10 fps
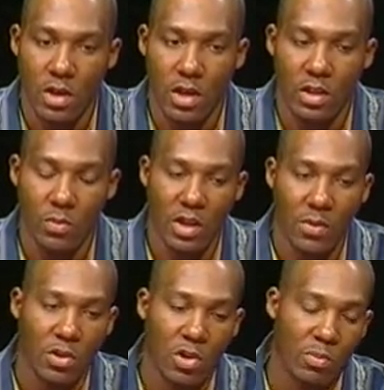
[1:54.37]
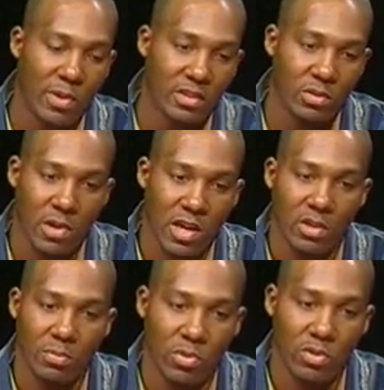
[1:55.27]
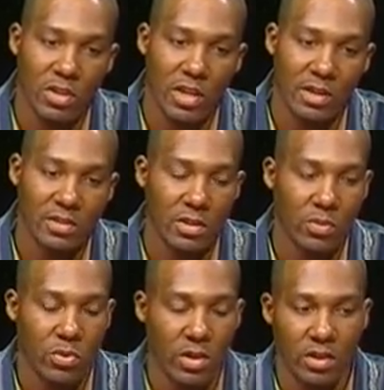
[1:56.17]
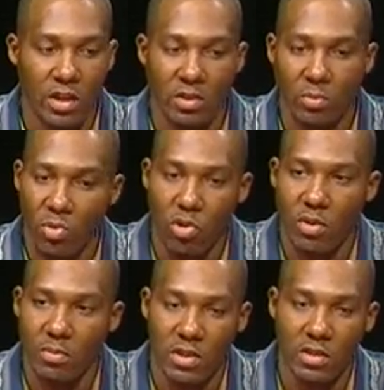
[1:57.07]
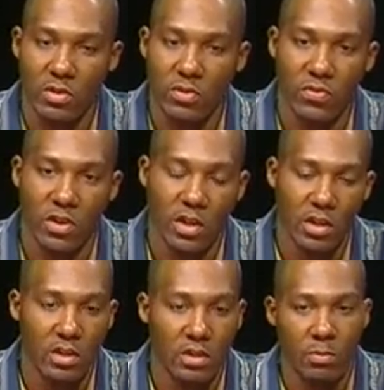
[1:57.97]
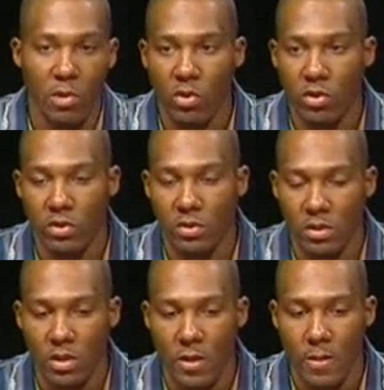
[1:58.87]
And then when I would go back to my community, I'd see rundown apartments, graffiti, smokers,